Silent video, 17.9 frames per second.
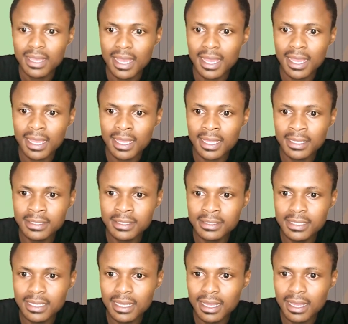
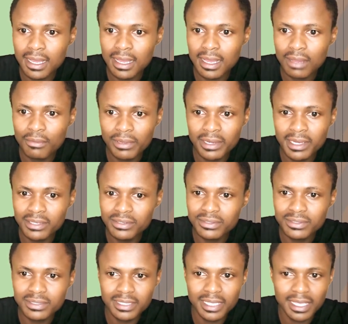and uh, we need
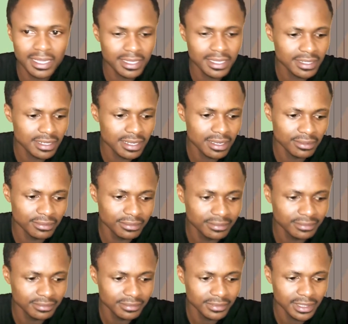to scale it down
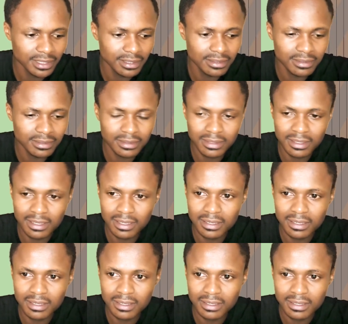it's a
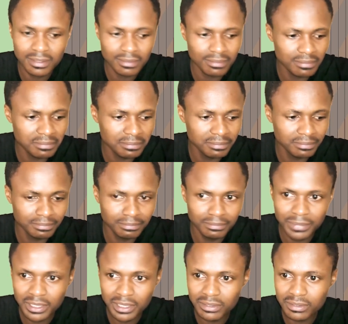uh,
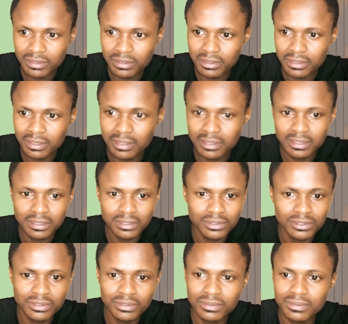it's uh,
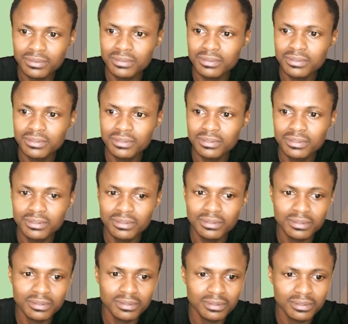
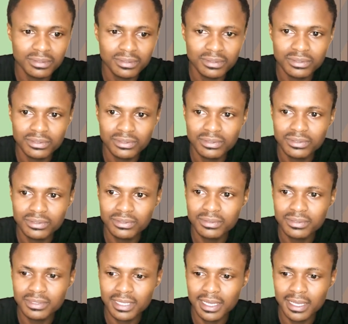too
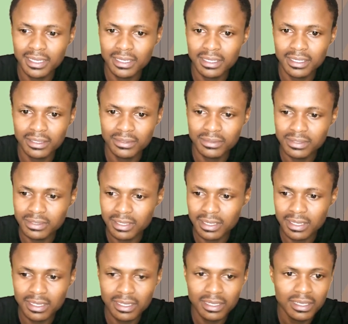too tiny and
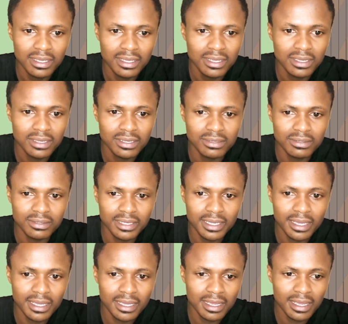say
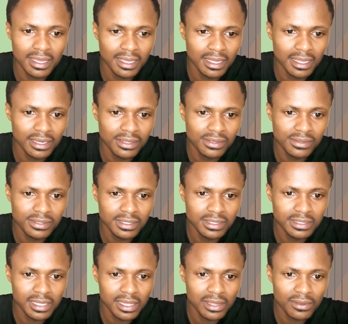okay I can use a
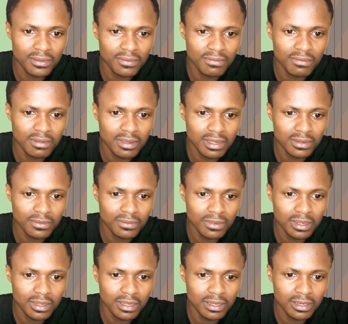scale of 1
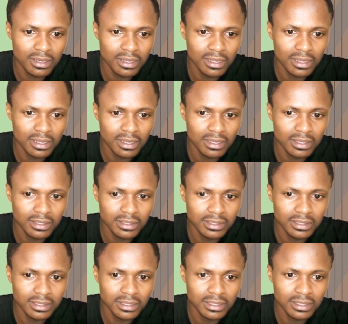1 and
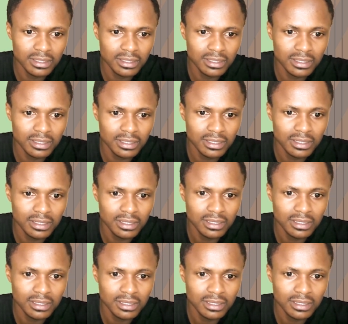see